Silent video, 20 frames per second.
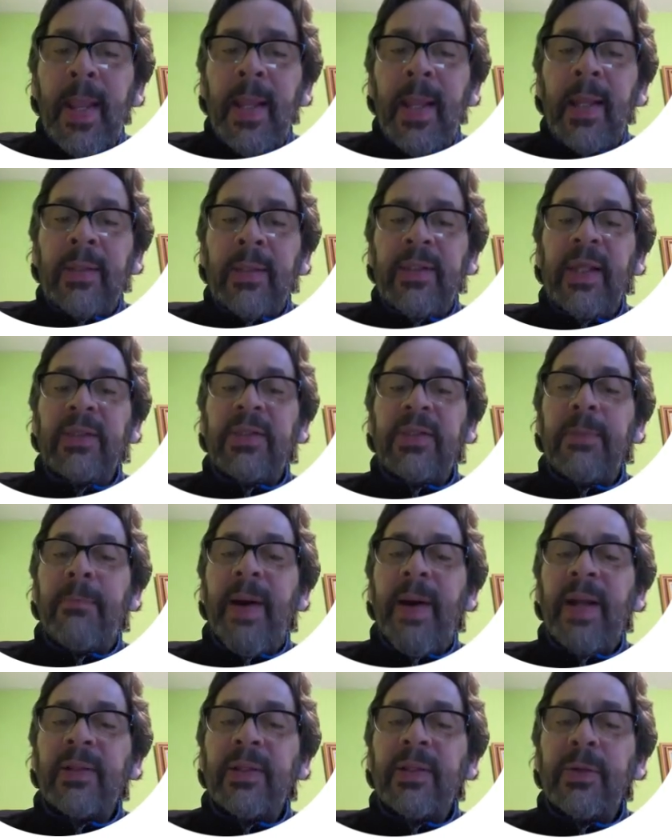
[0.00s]
The
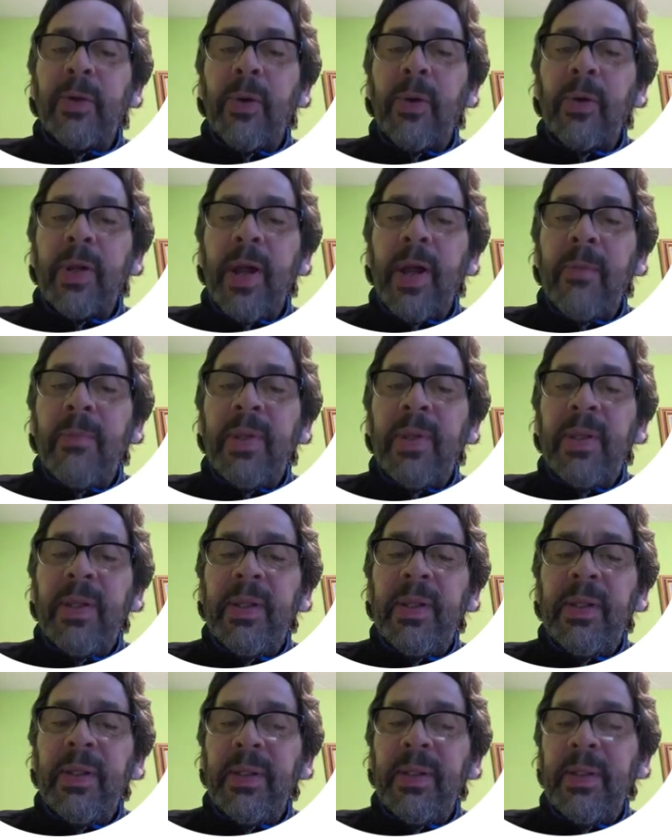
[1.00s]
antiparticle can
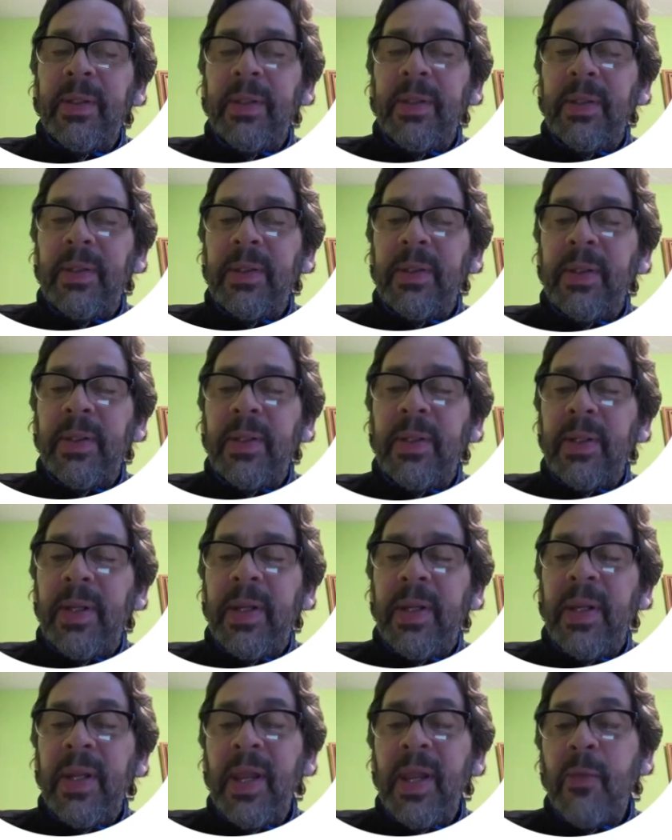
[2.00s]
be
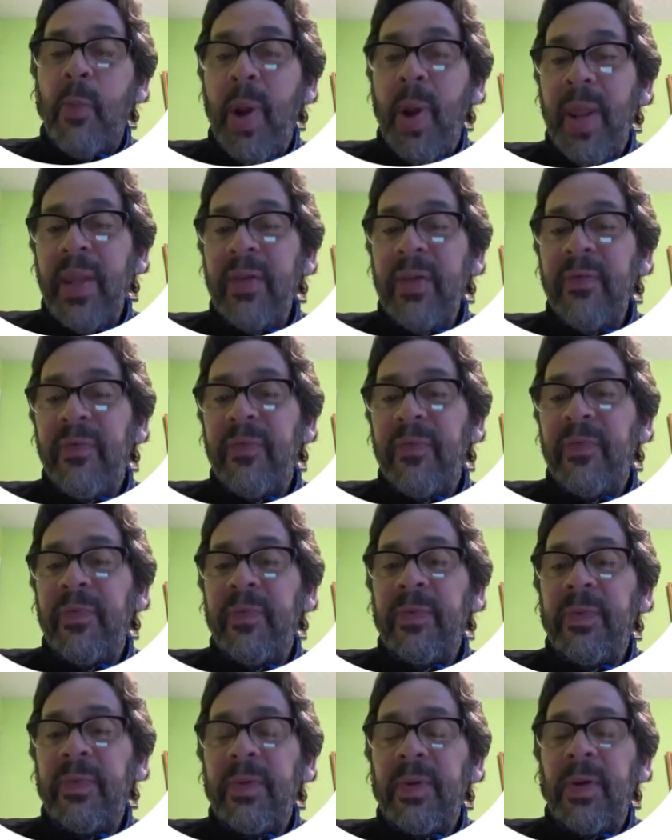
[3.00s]
in a wave
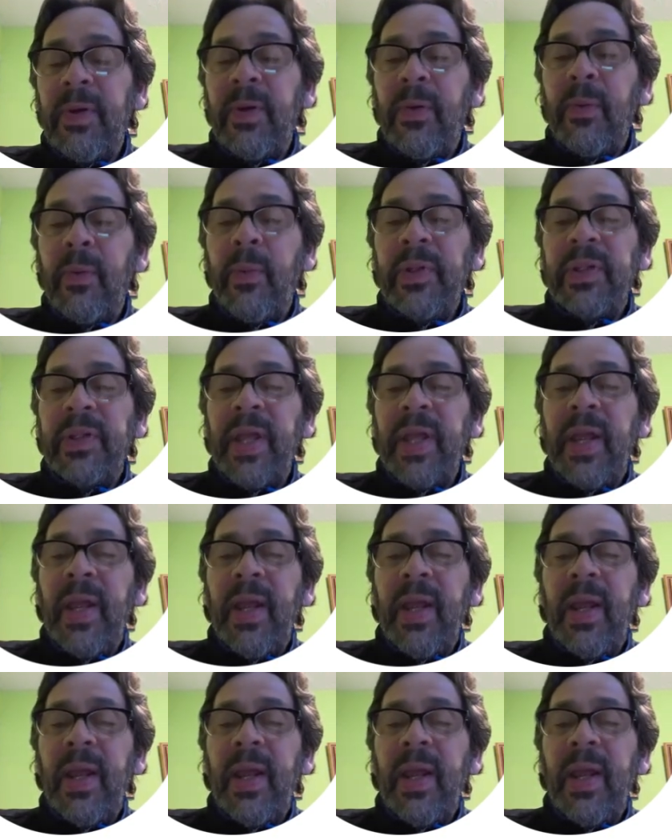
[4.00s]
with